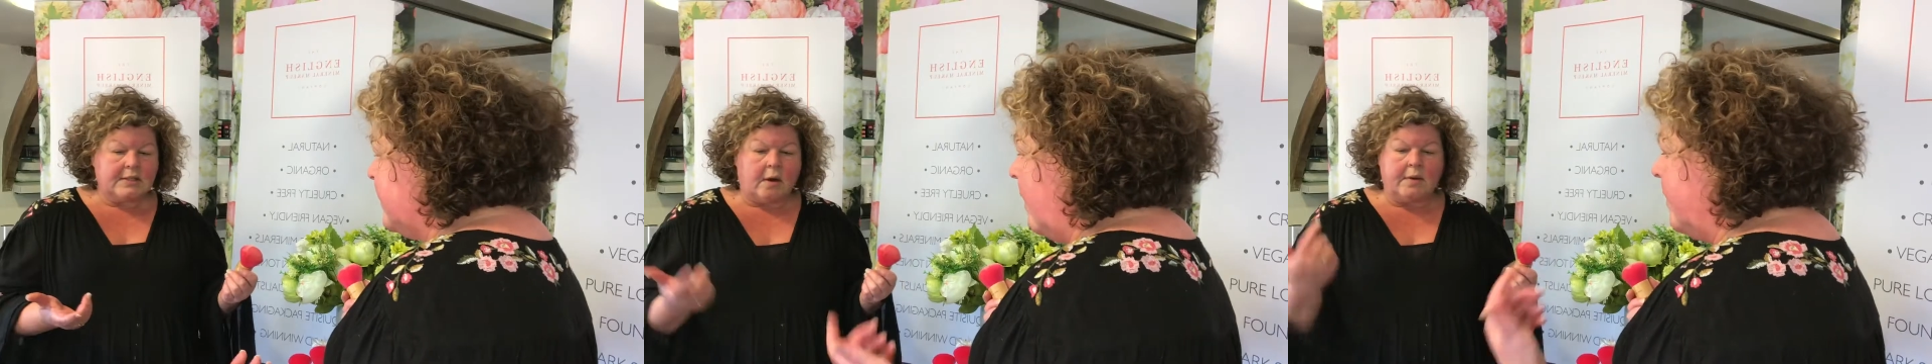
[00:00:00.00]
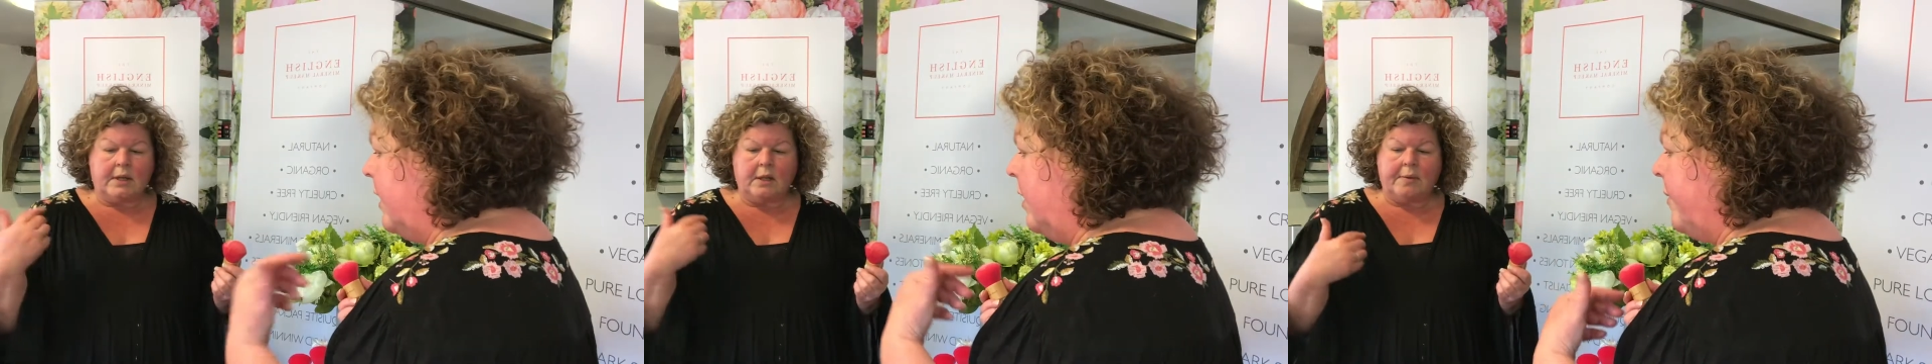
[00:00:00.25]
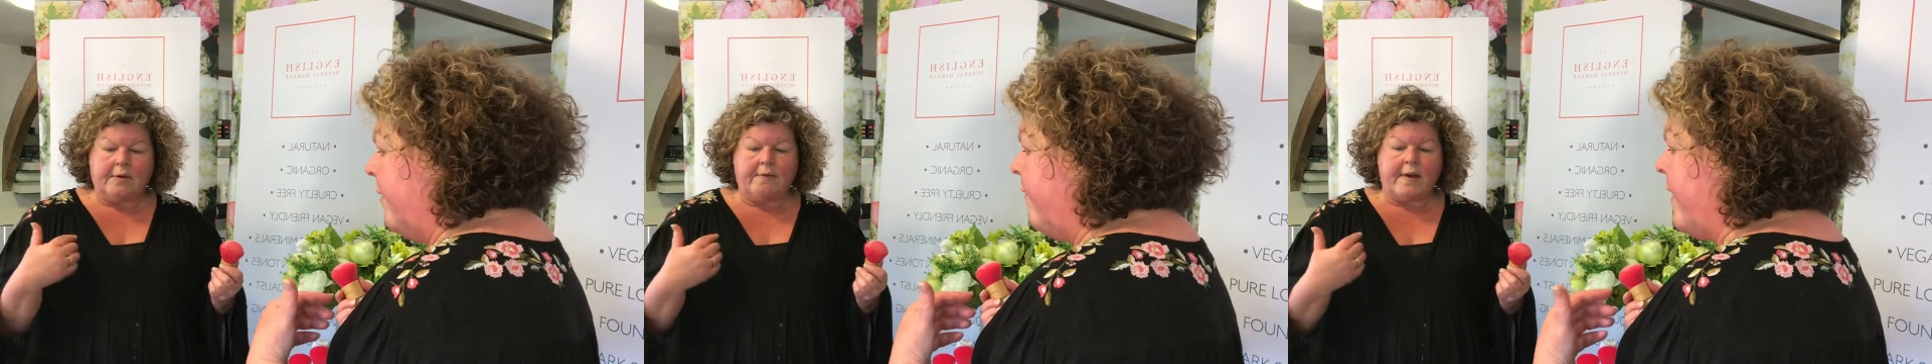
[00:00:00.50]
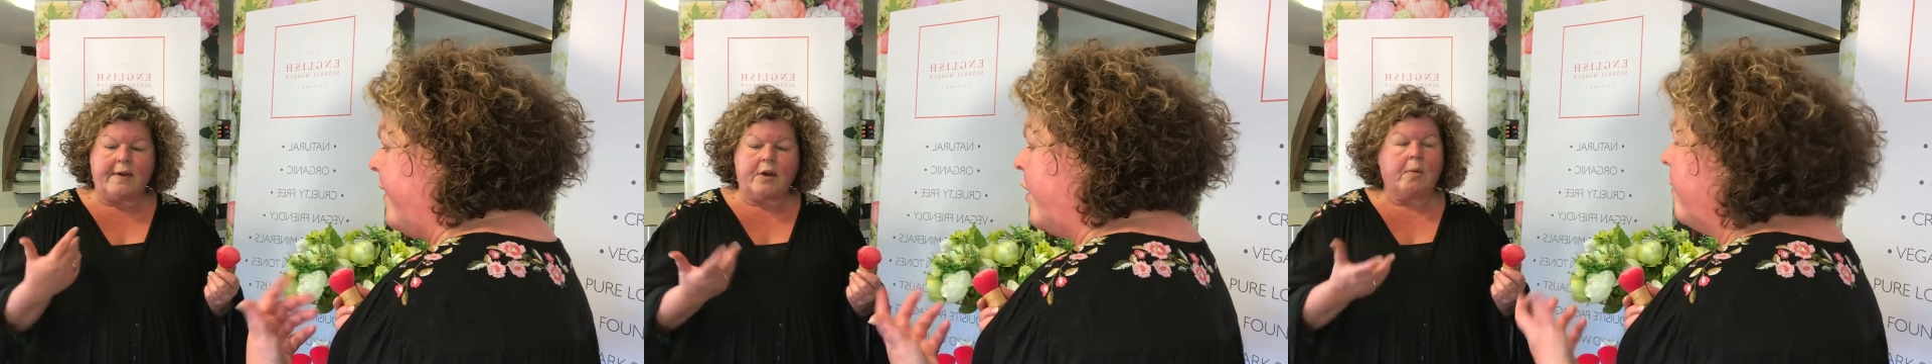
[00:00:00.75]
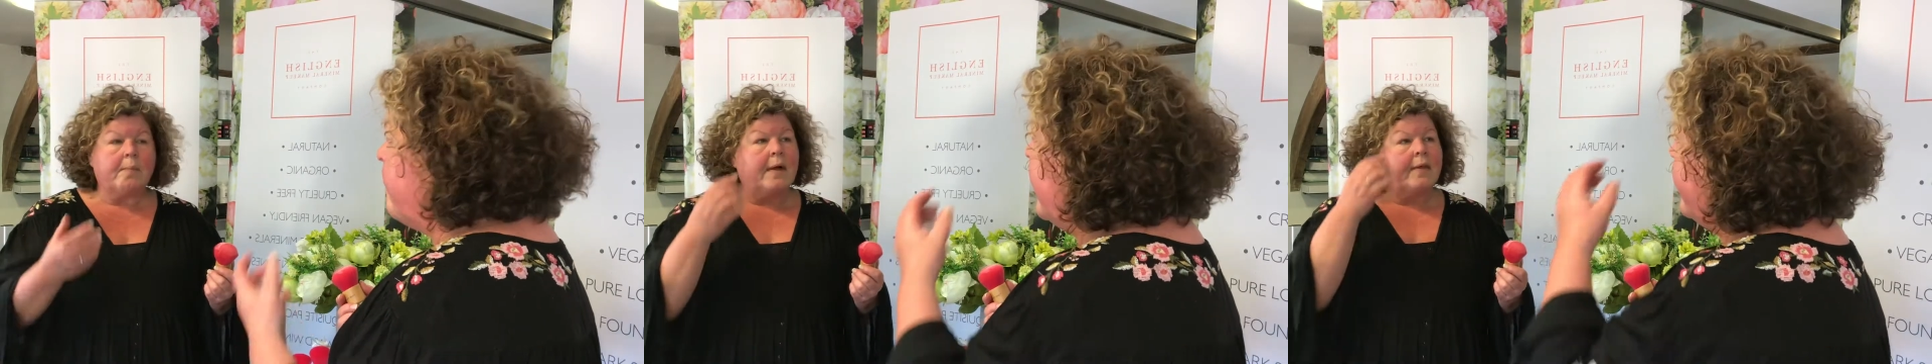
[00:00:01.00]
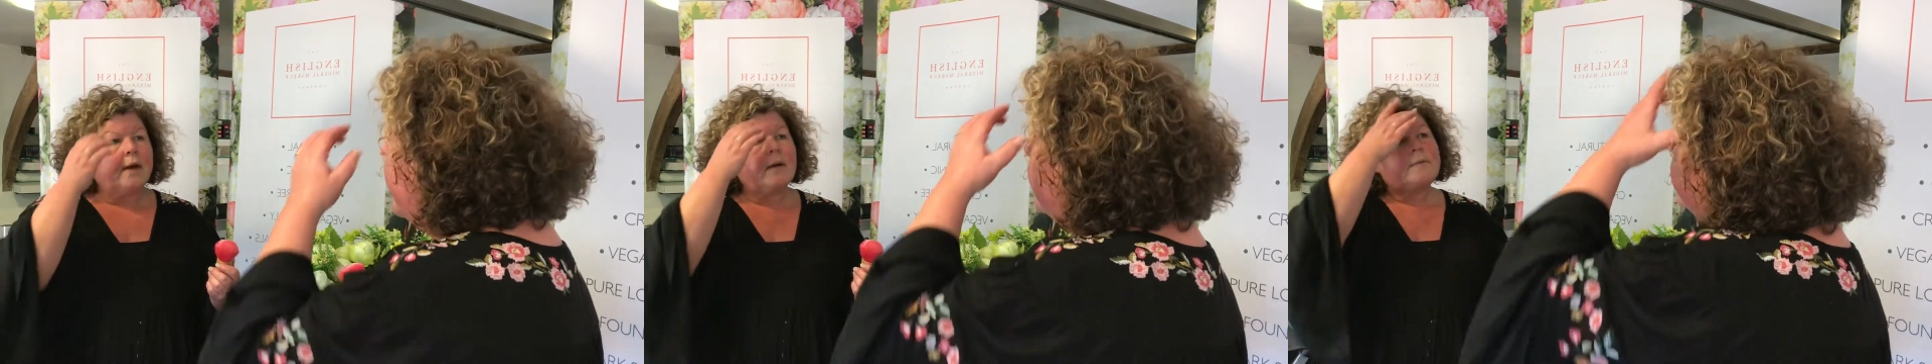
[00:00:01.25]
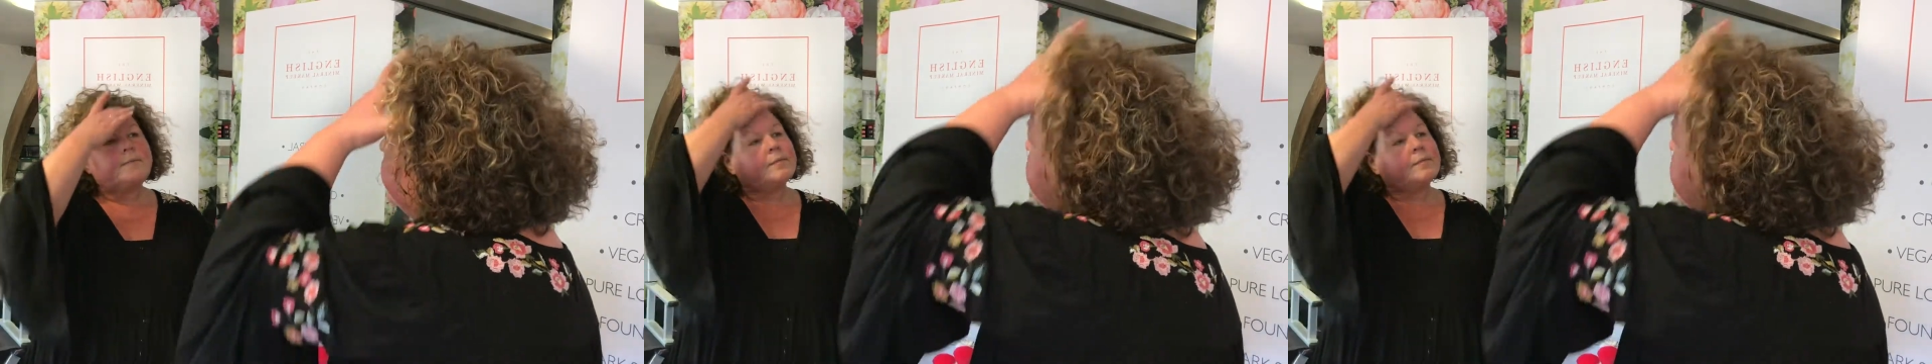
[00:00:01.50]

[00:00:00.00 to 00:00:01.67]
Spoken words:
to start with a little bit of Fairy Godmother.